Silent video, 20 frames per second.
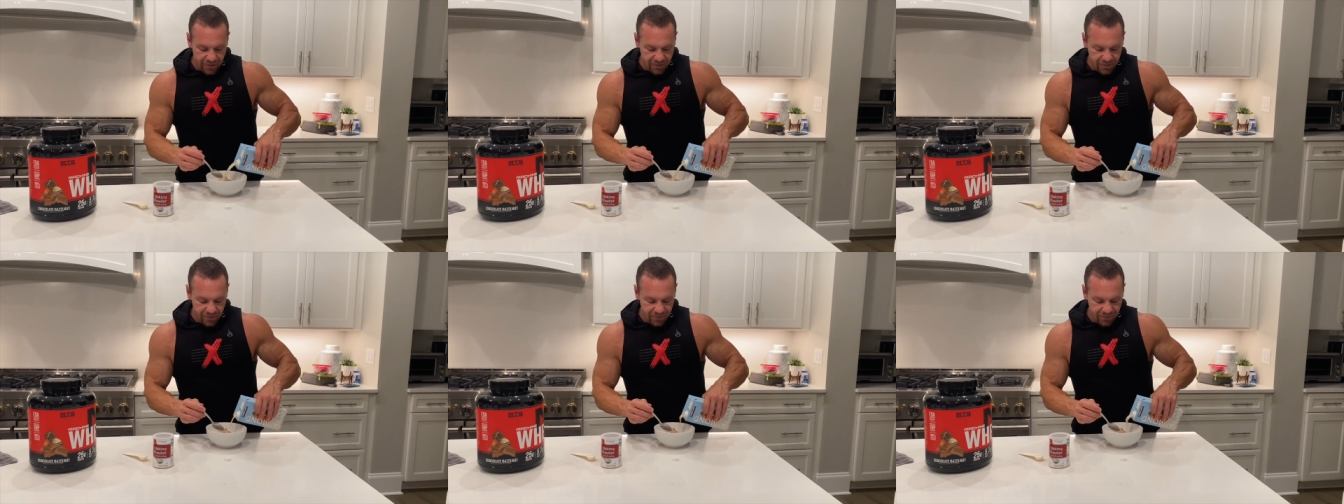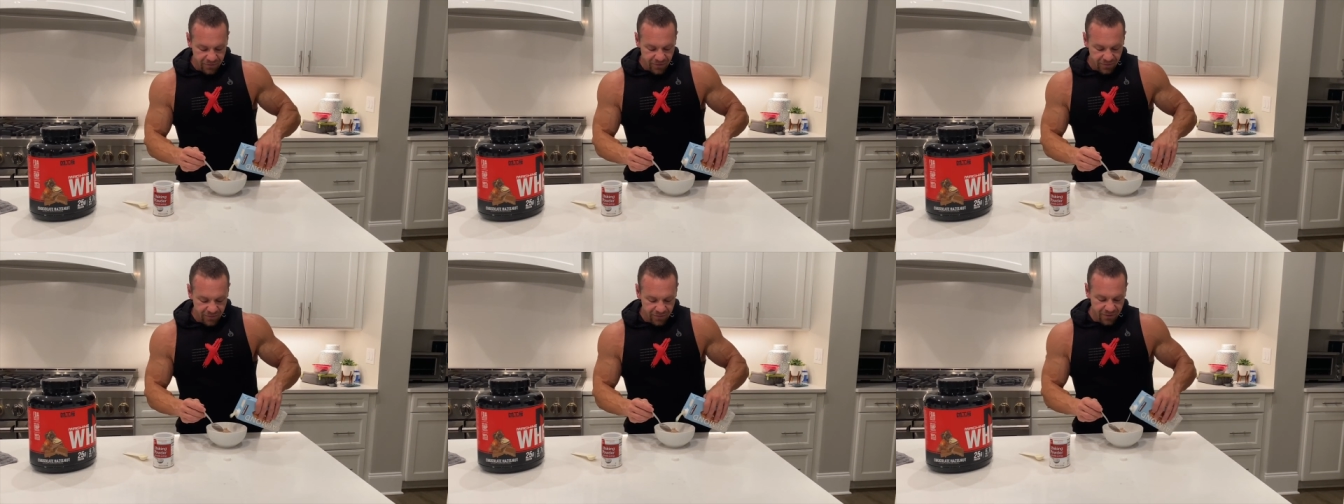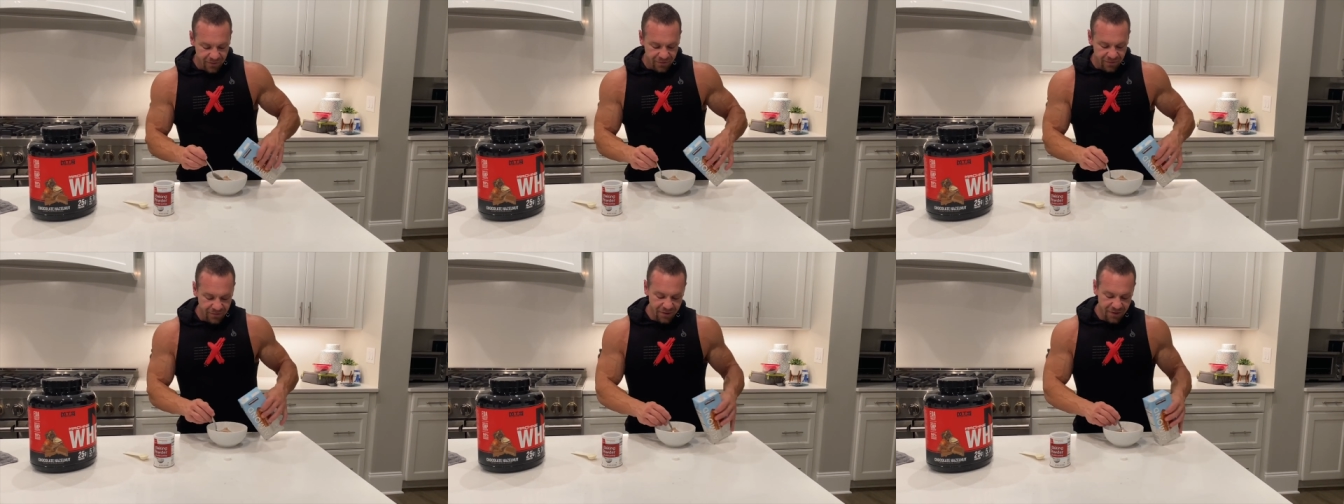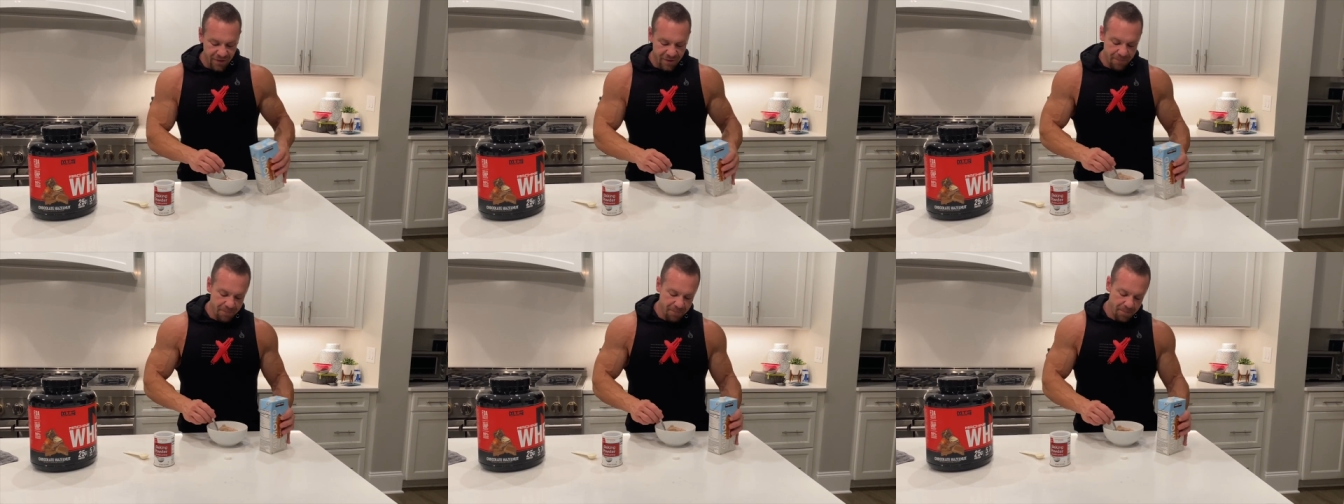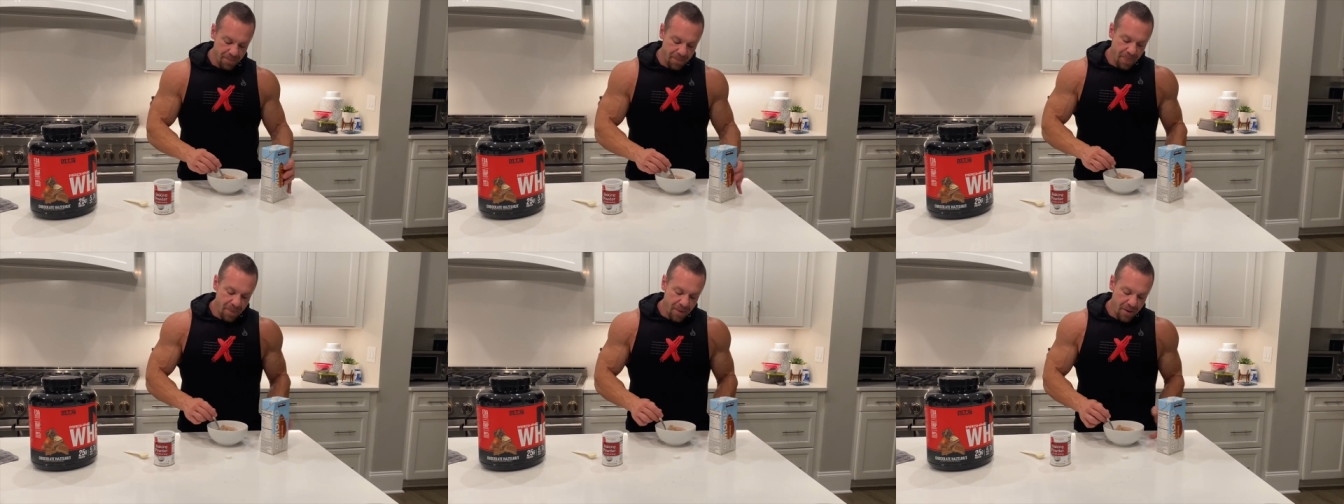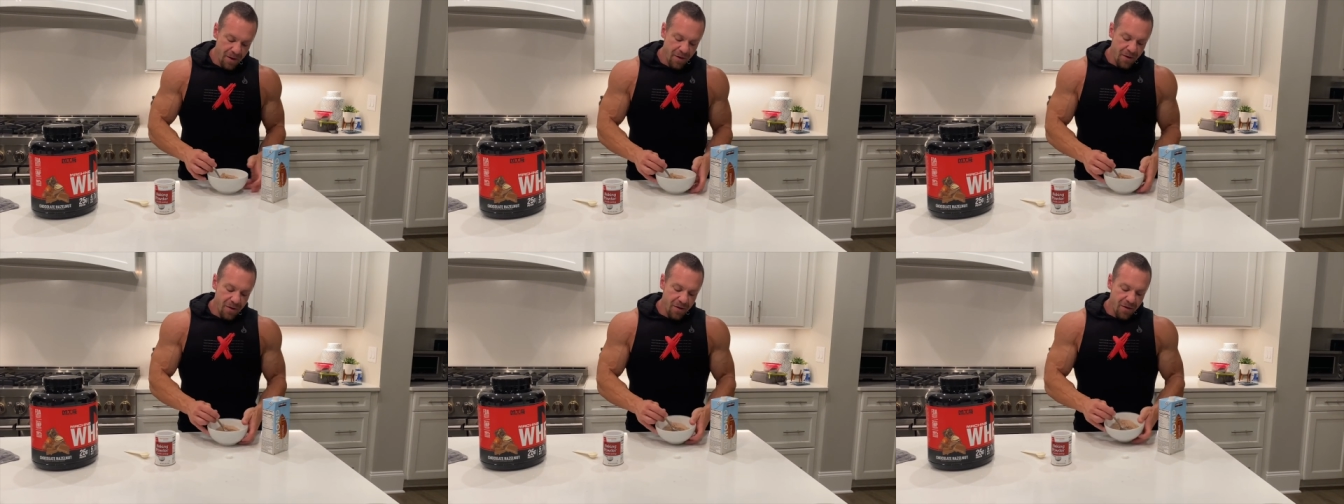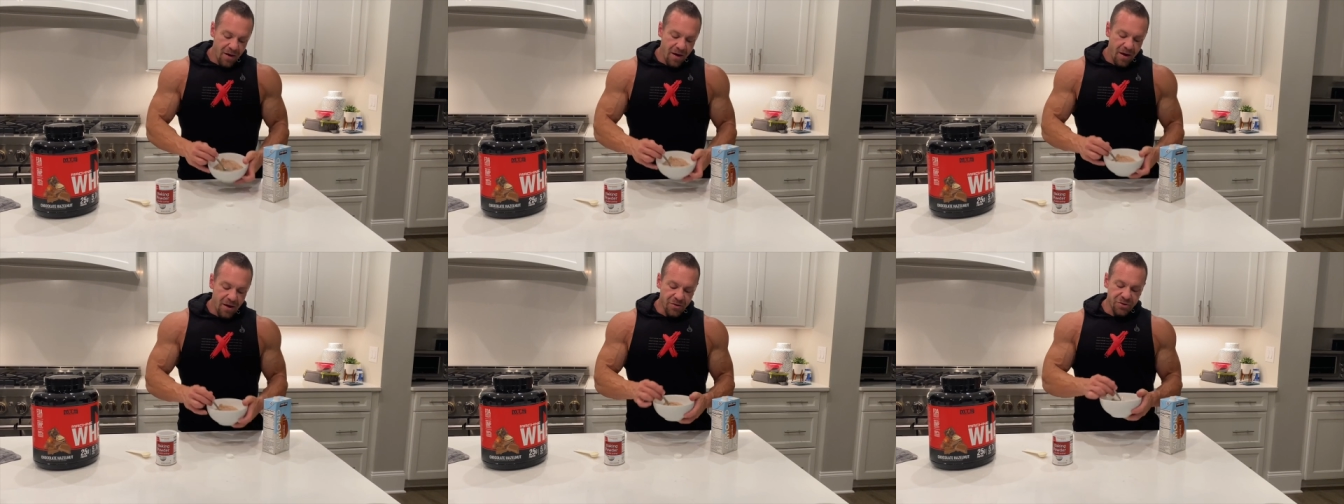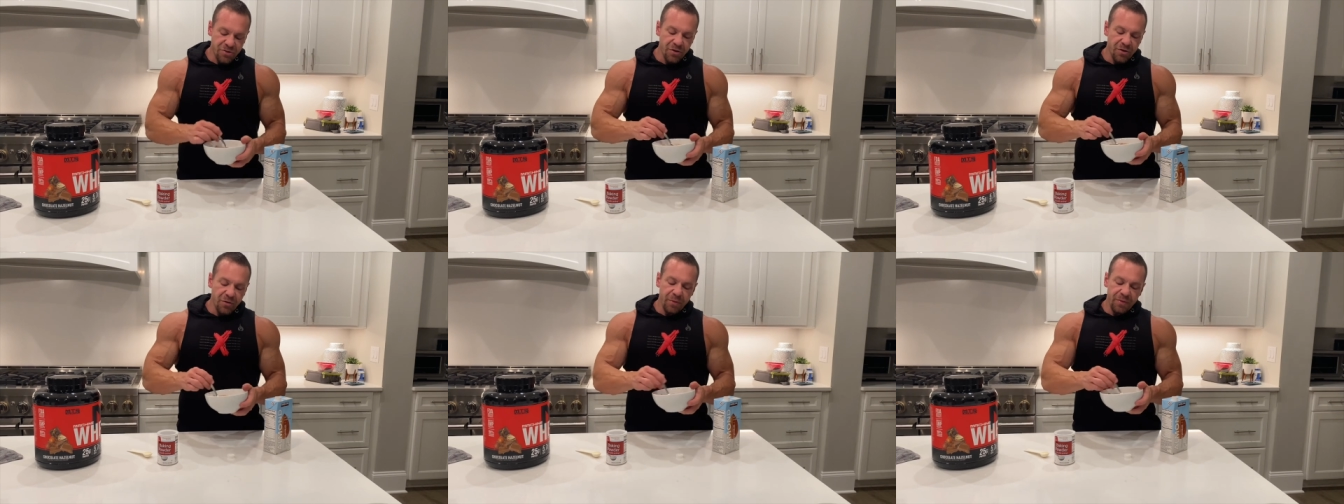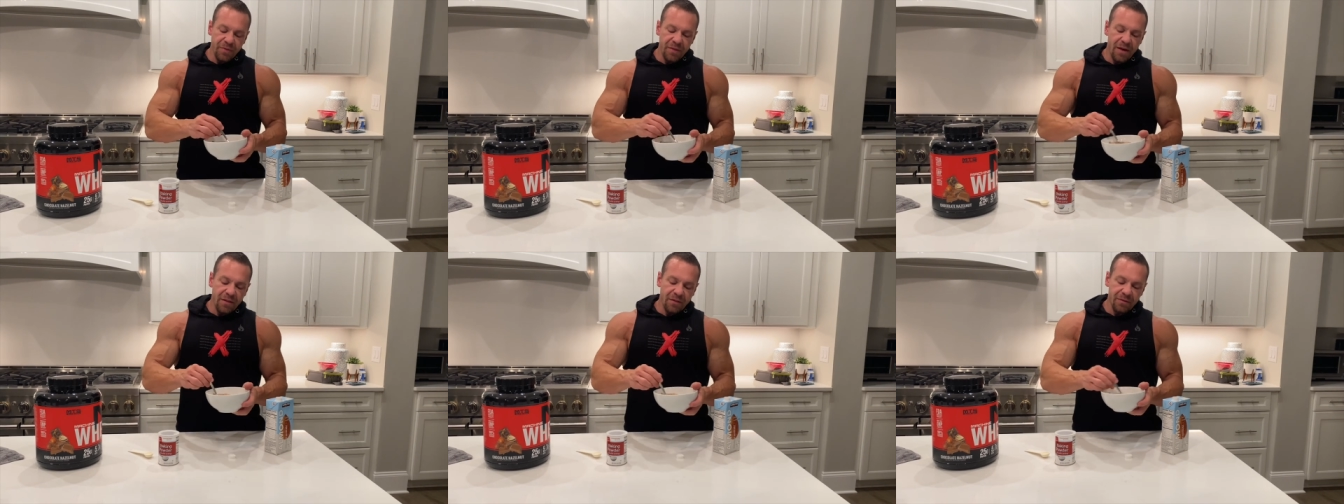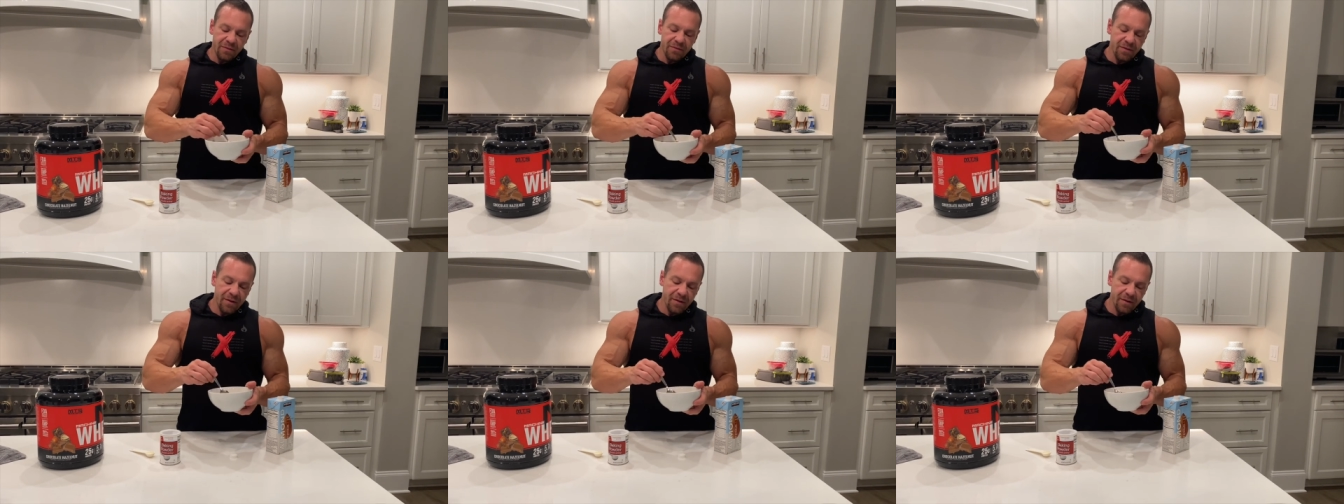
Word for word: consistency. I'll show you what that looks